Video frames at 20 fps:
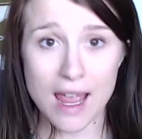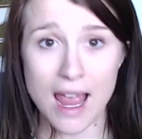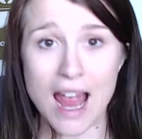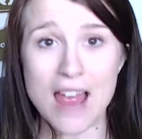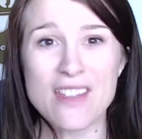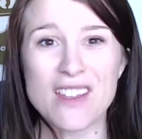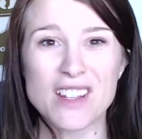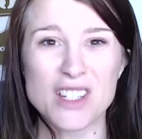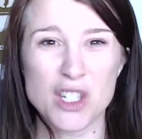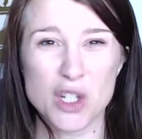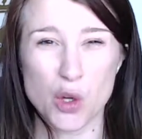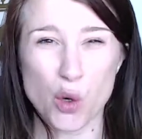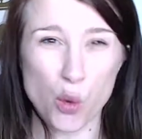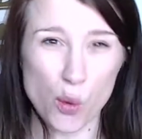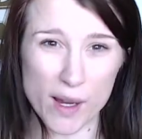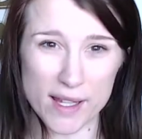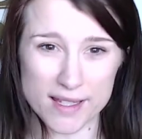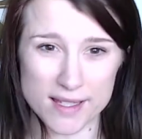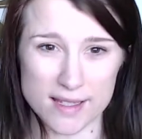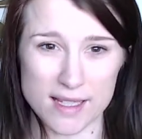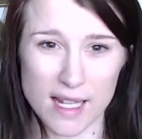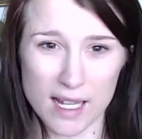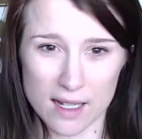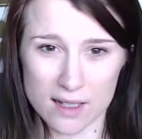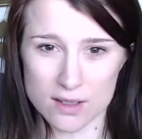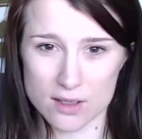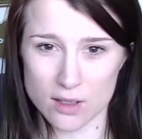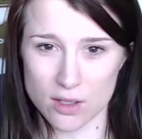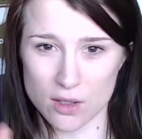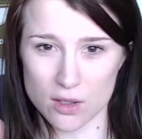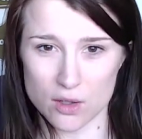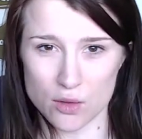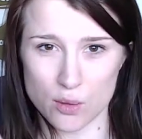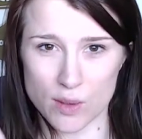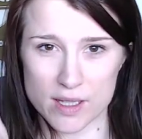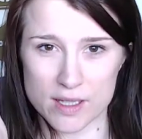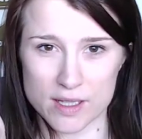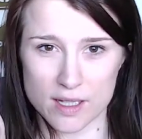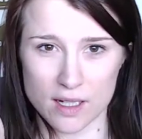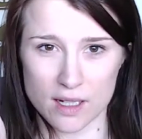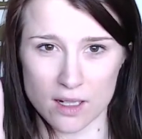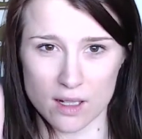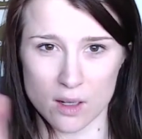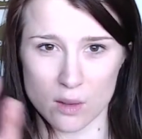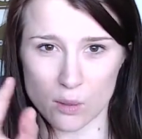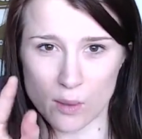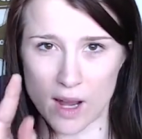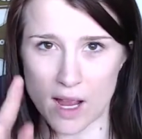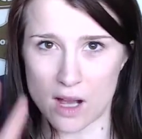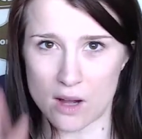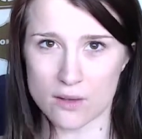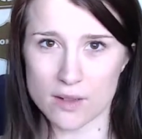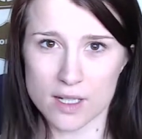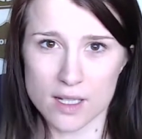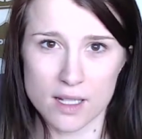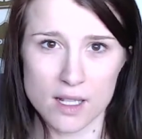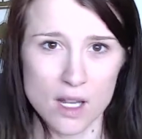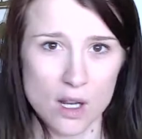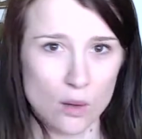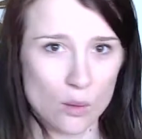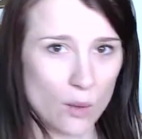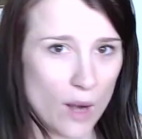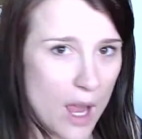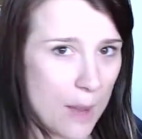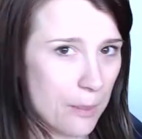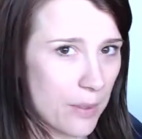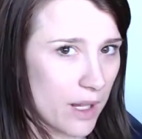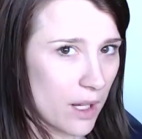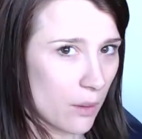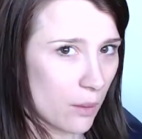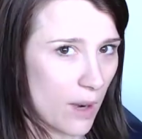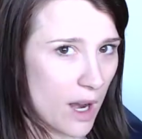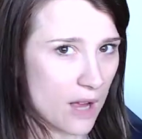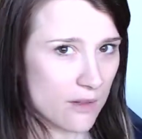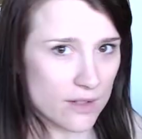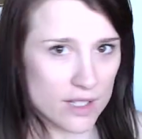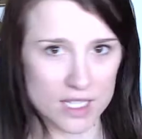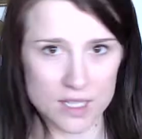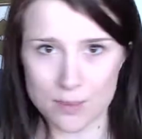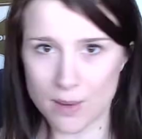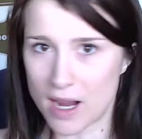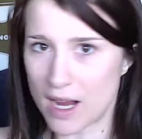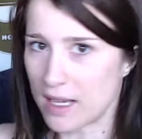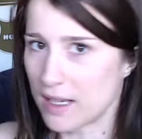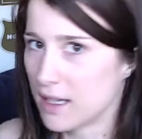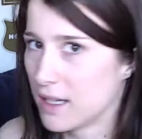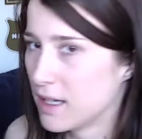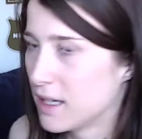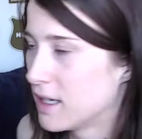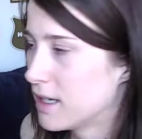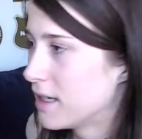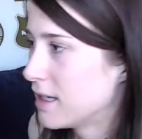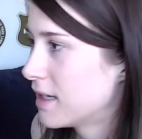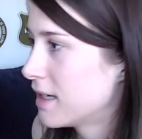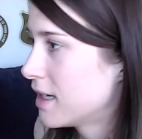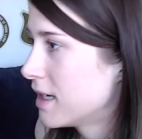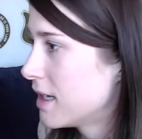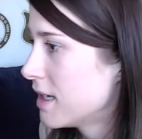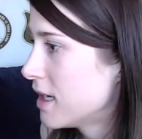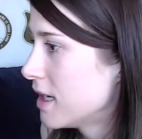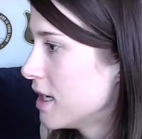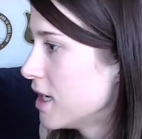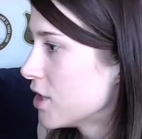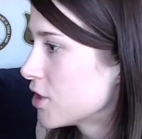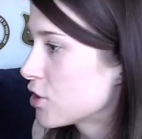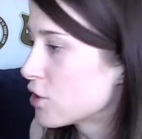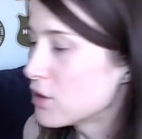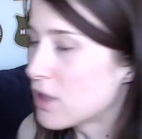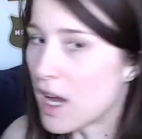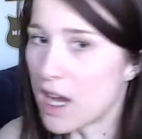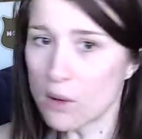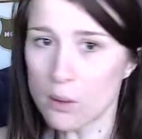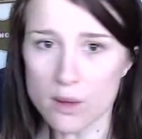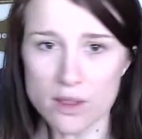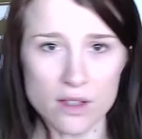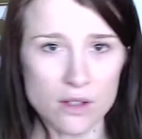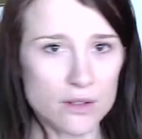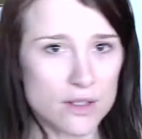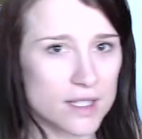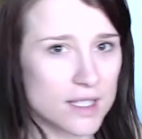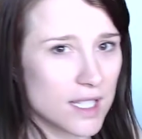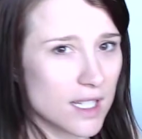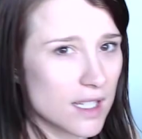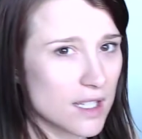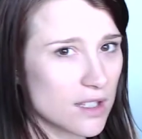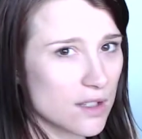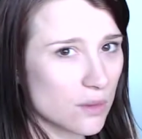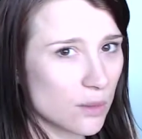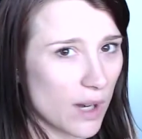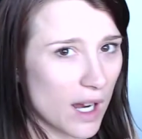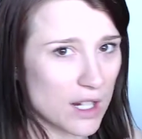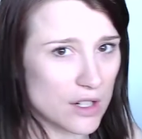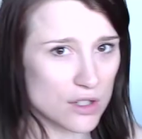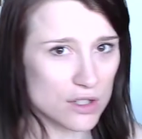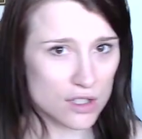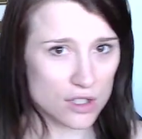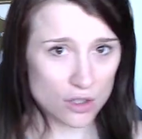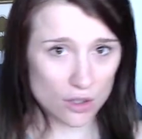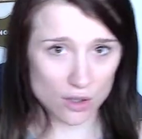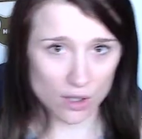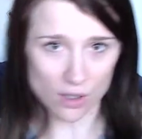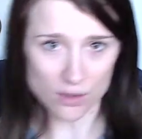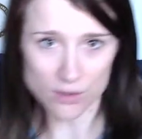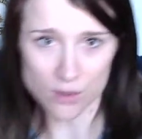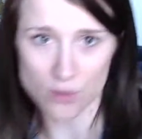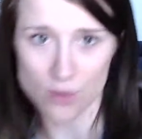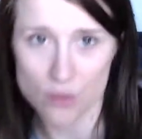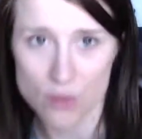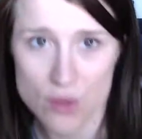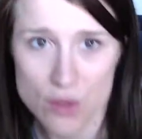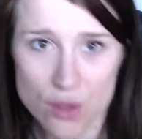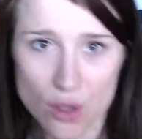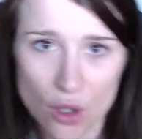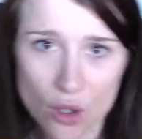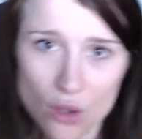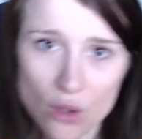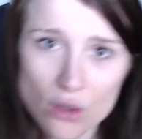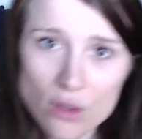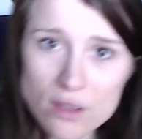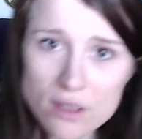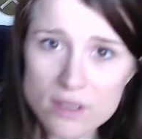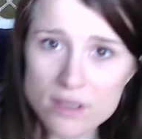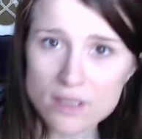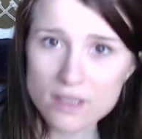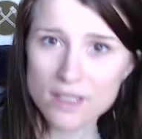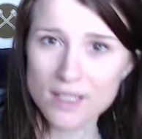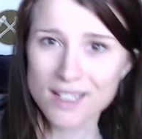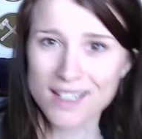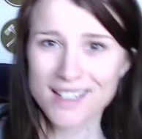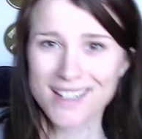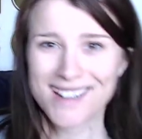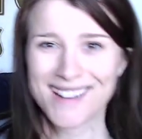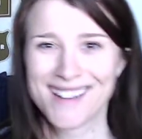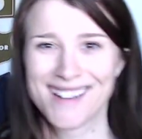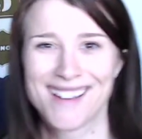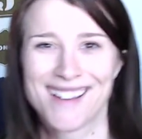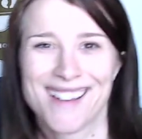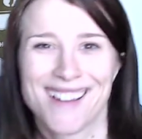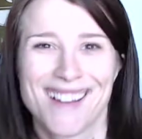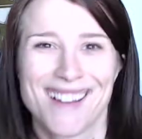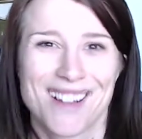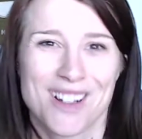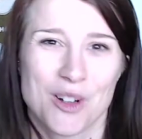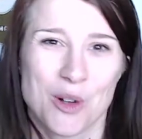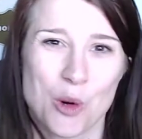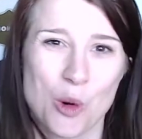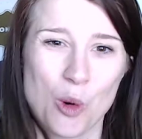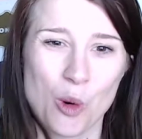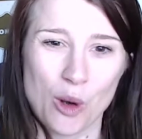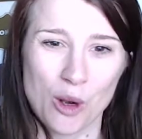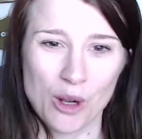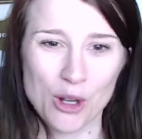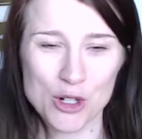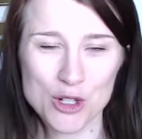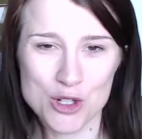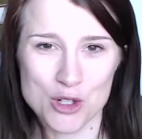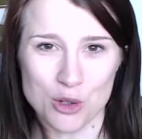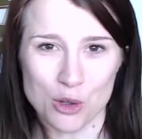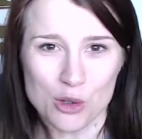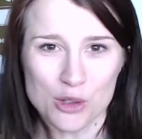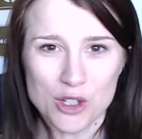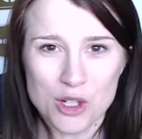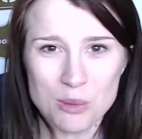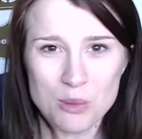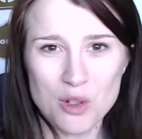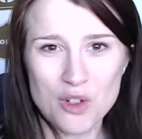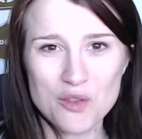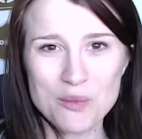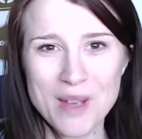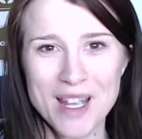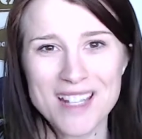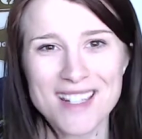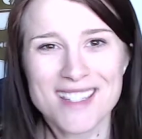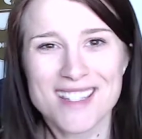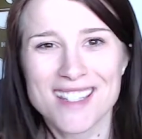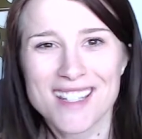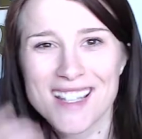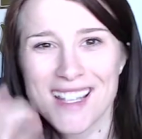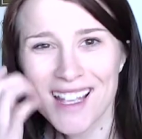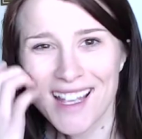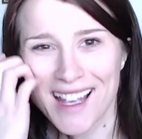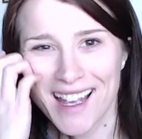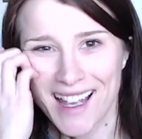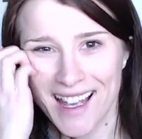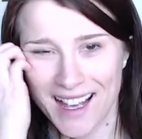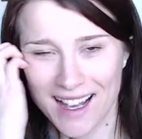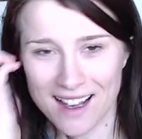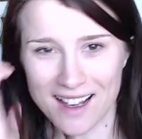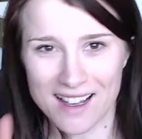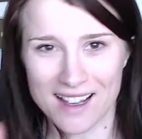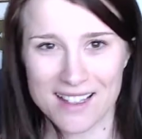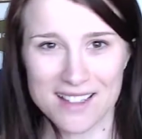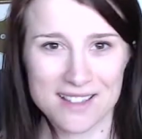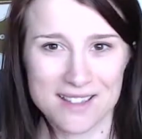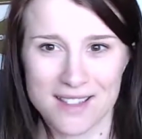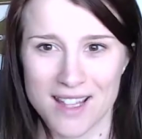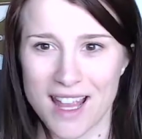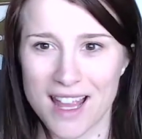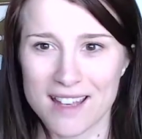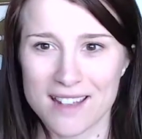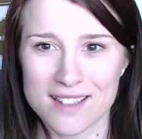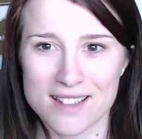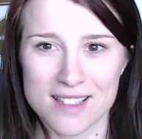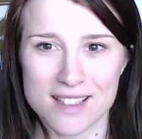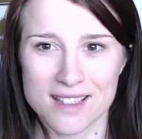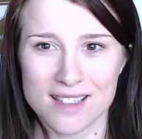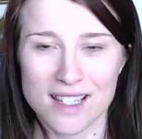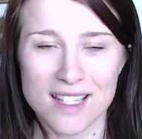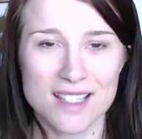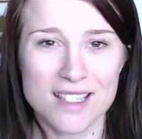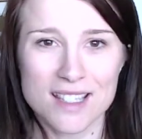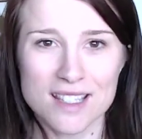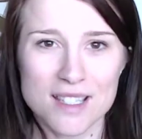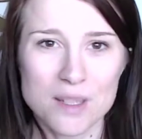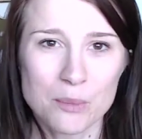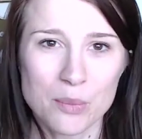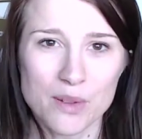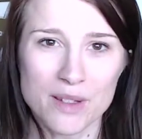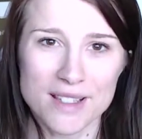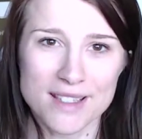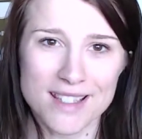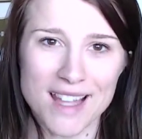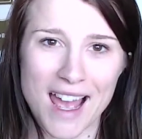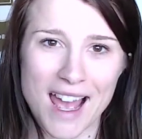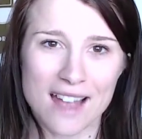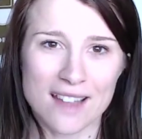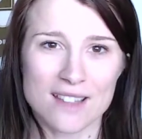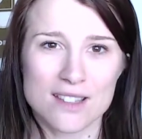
And then twisting, so you're twisting around, wrapping around the spine. So along with those six directions, you could also do circles or shoulder movement. And it's as simple as that.